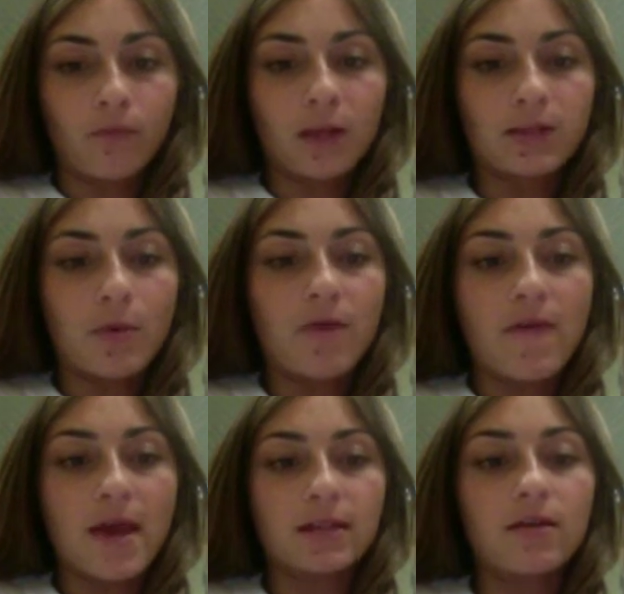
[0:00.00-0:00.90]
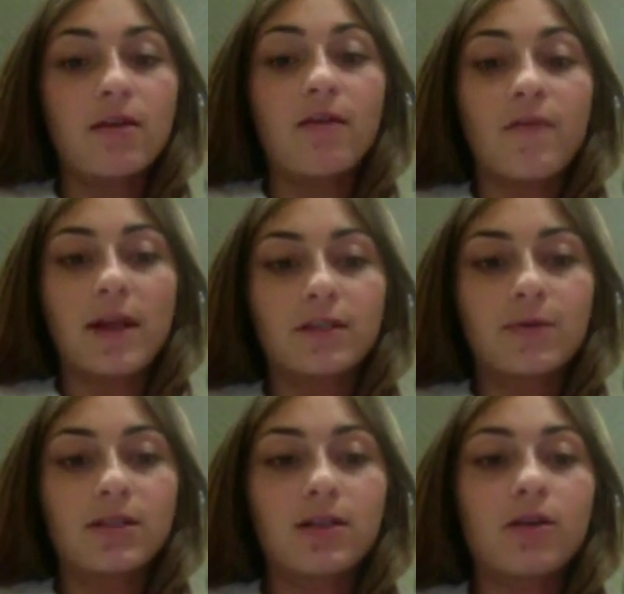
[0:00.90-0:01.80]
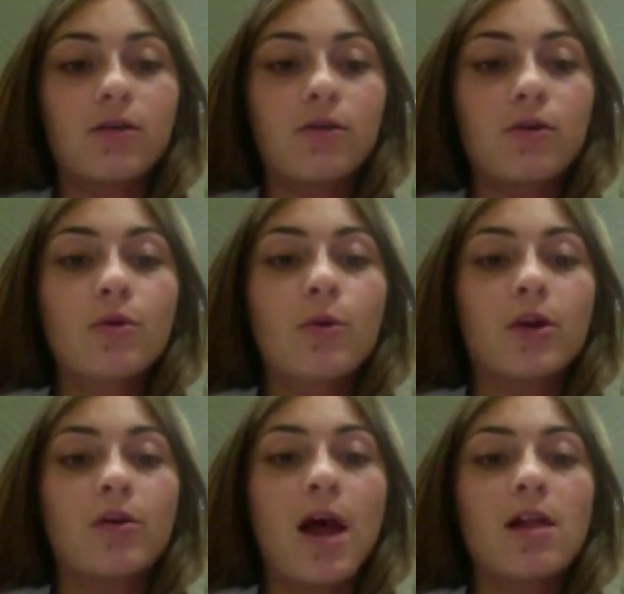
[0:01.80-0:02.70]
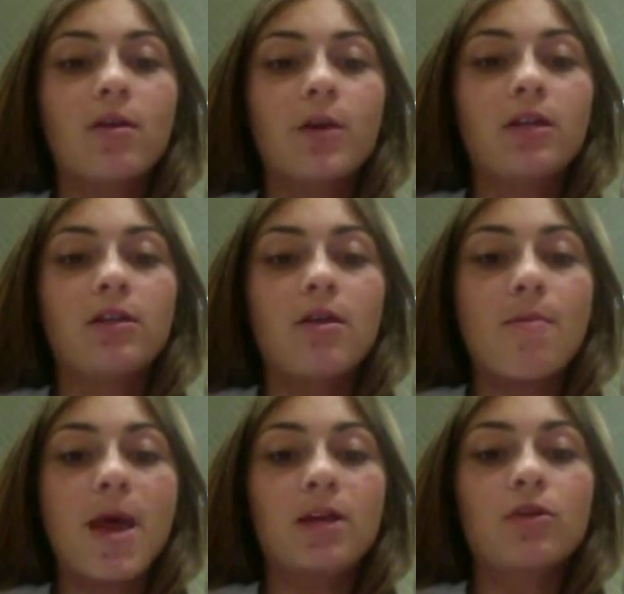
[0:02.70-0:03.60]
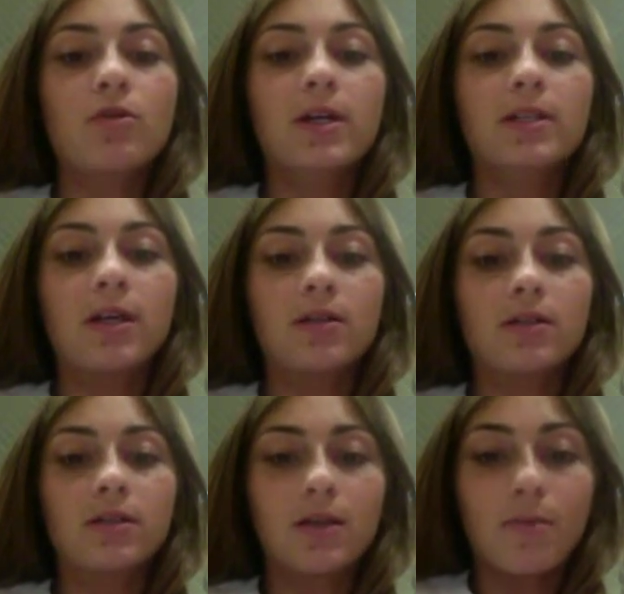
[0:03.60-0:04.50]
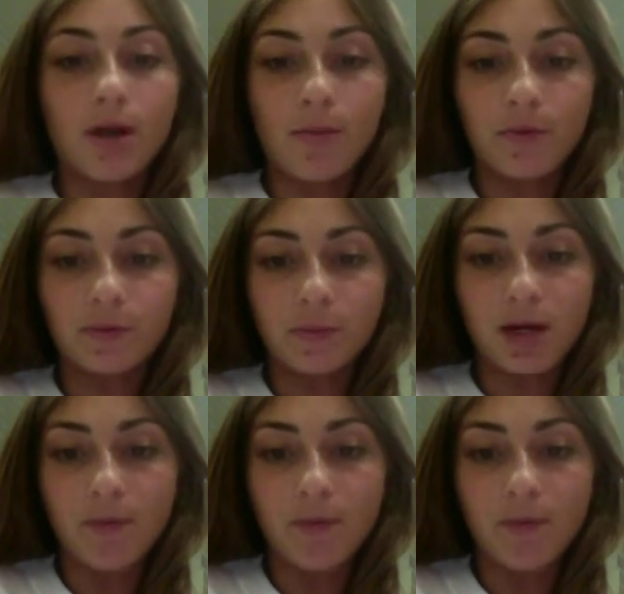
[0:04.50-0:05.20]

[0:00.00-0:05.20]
Some advancements include, but are not limited to, the mandatory sentencing minimums being